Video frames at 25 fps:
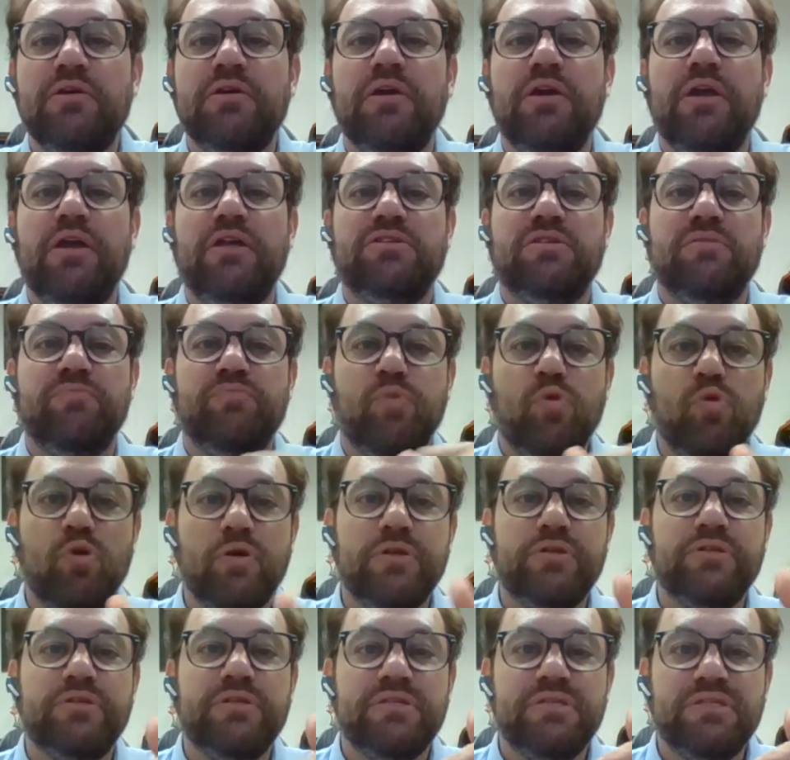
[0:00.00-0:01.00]
it's
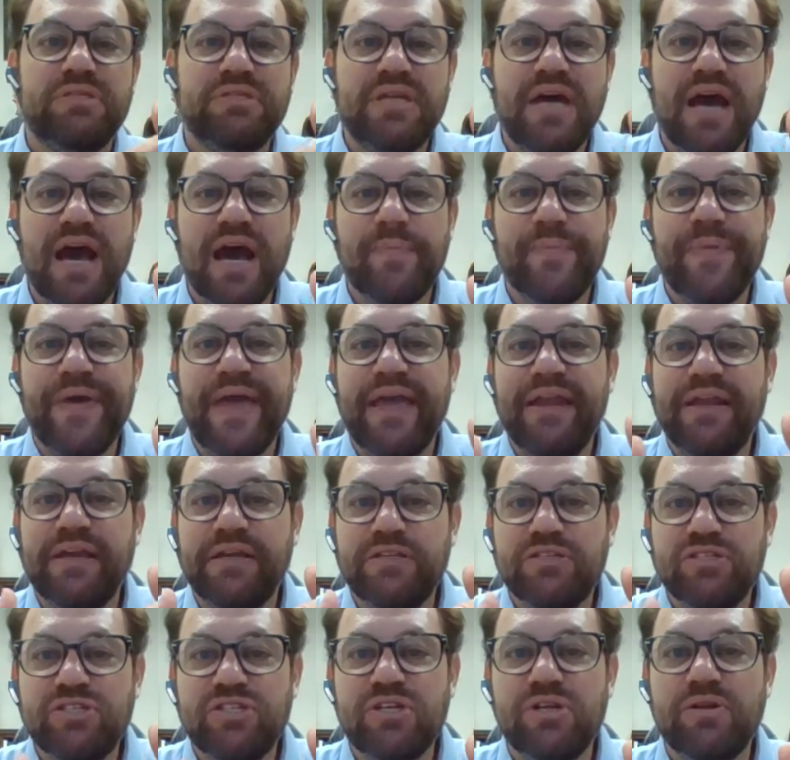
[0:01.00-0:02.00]
important to stop and
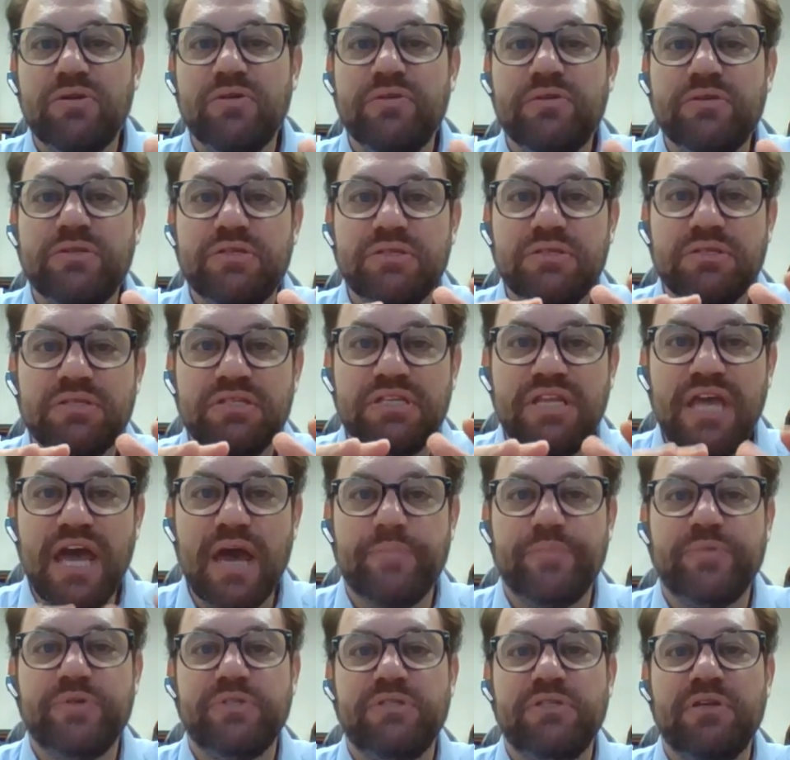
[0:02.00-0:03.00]
consider the
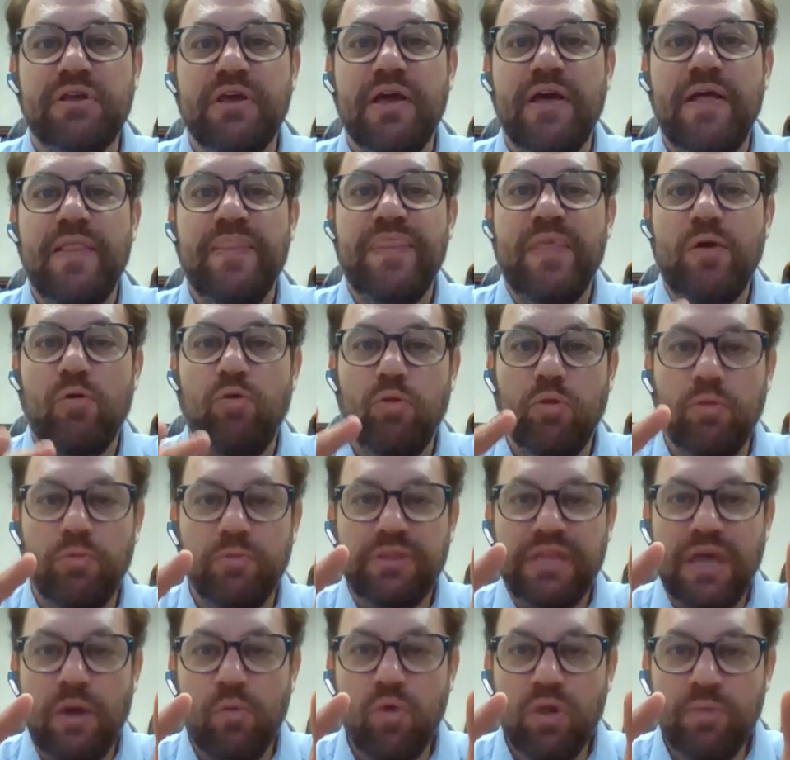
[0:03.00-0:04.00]
steps
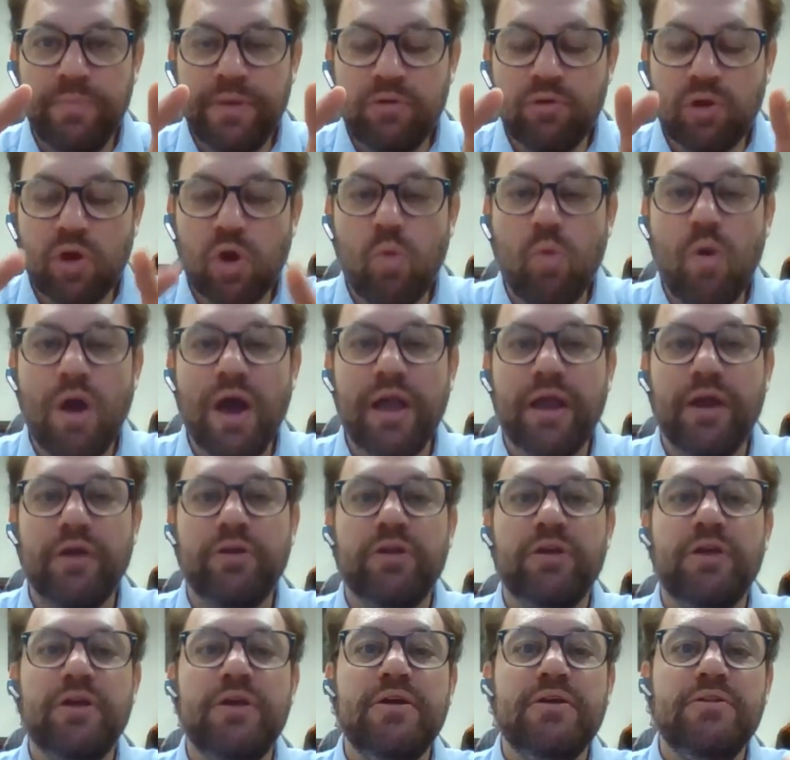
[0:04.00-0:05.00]
that will be
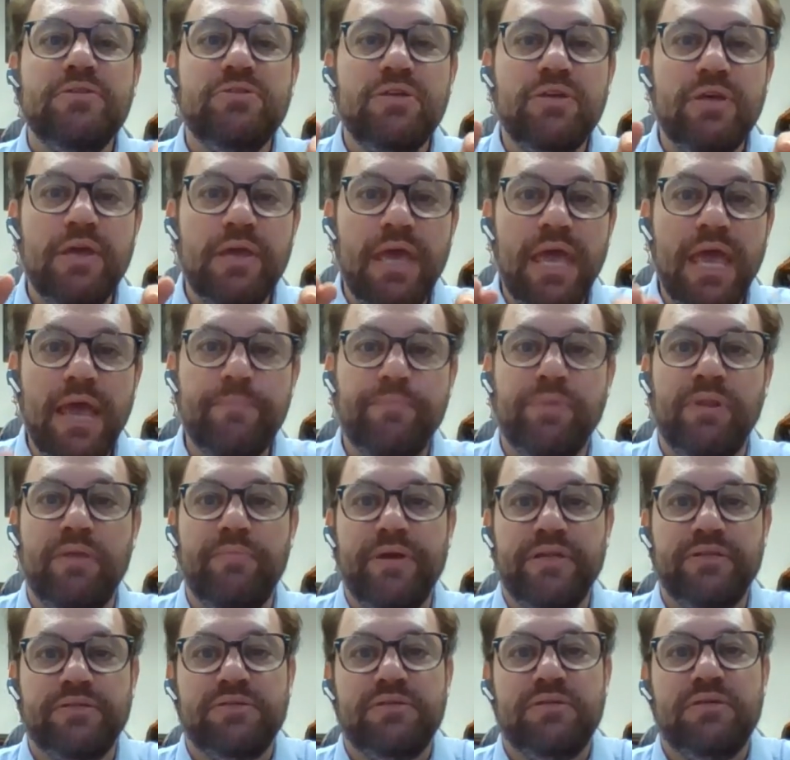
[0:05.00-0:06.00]
required to
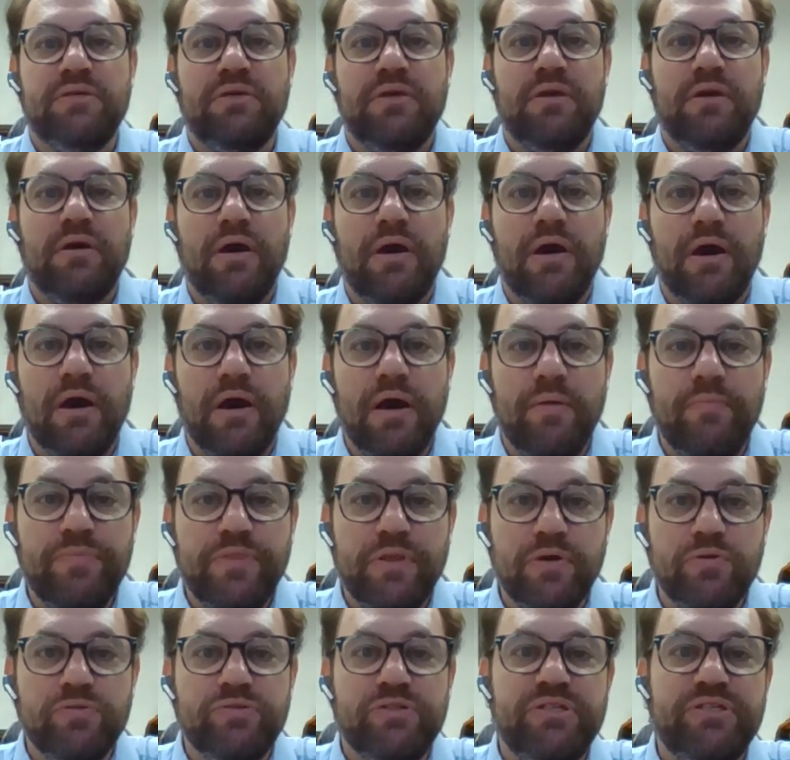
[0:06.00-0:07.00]
implement
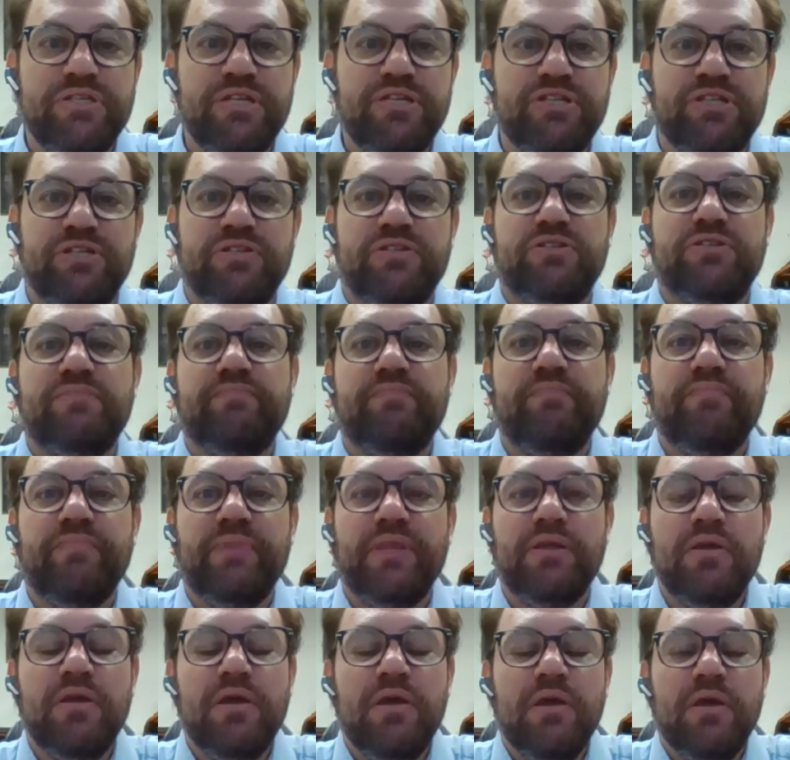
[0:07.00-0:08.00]
those decisions.
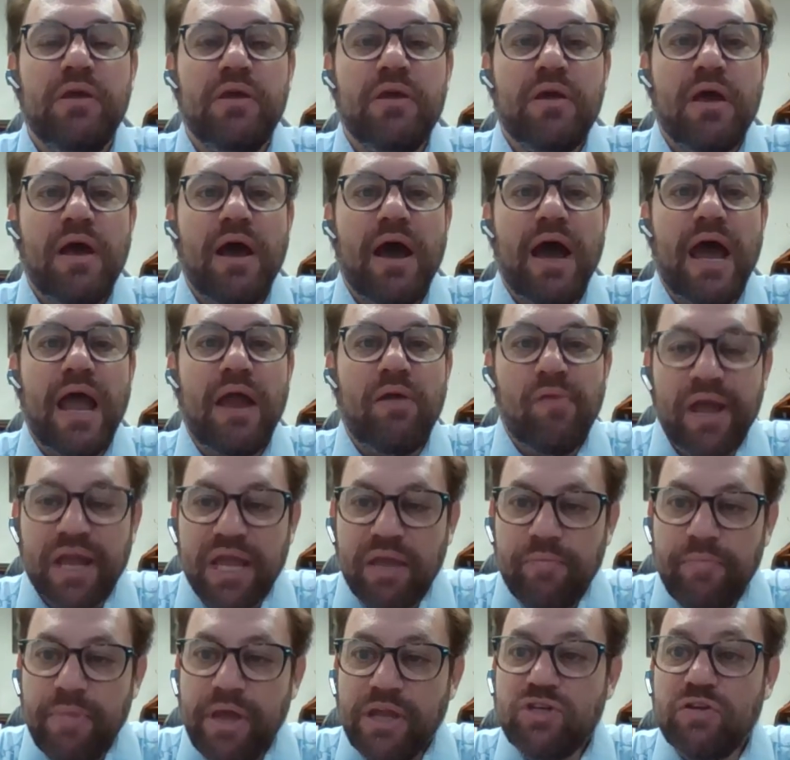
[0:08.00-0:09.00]
I
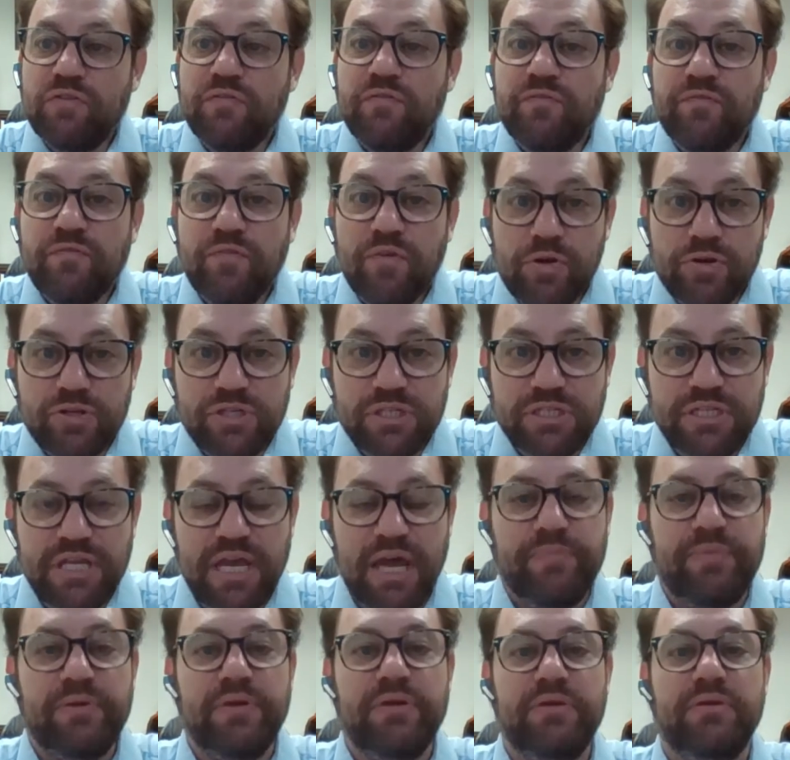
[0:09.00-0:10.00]
recommend your first
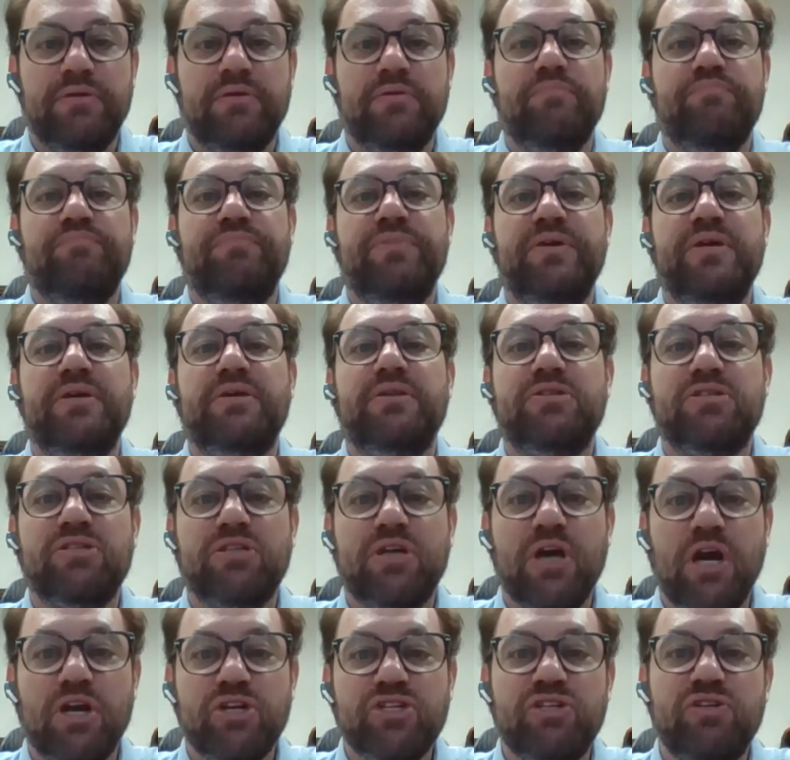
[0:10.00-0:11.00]
step be a
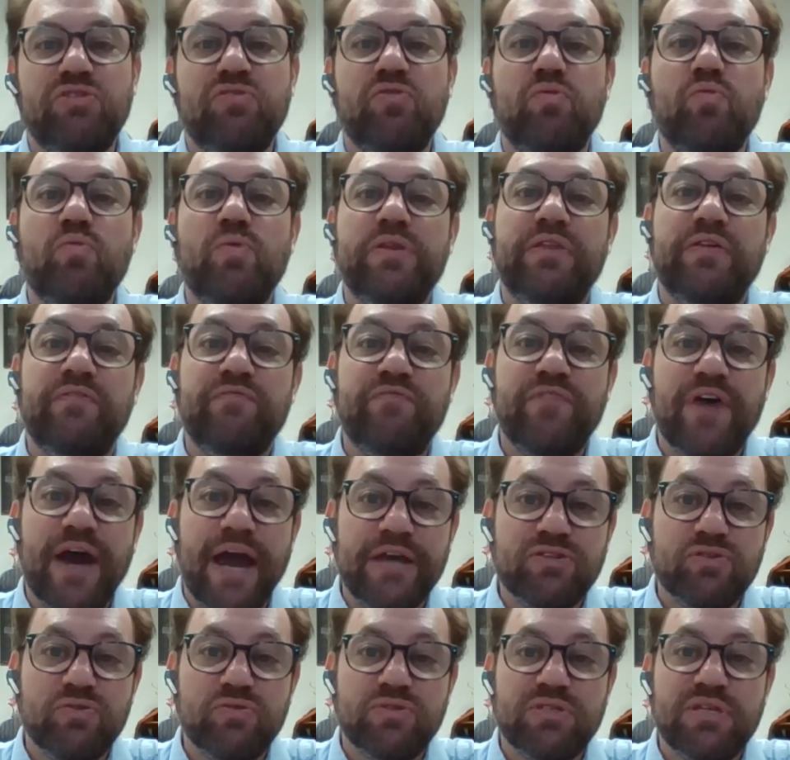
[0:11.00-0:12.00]
discussion with
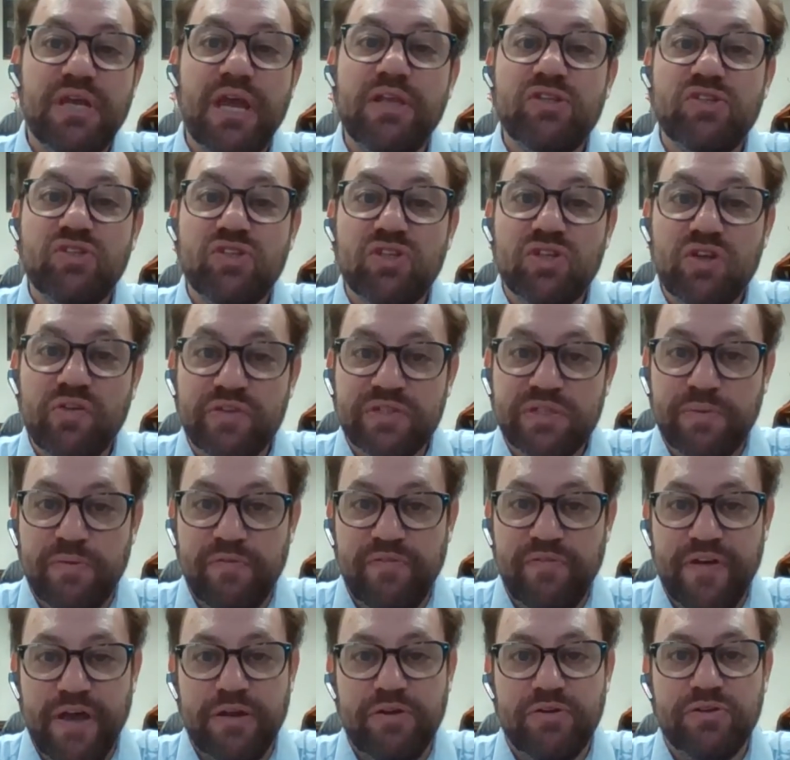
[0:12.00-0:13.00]
advisors and service
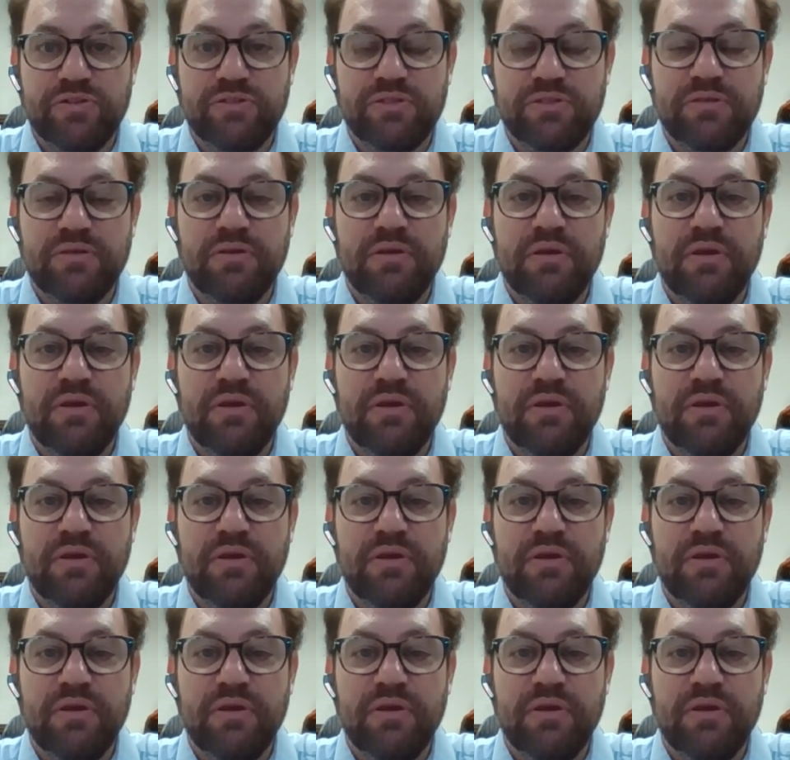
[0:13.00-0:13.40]
providers.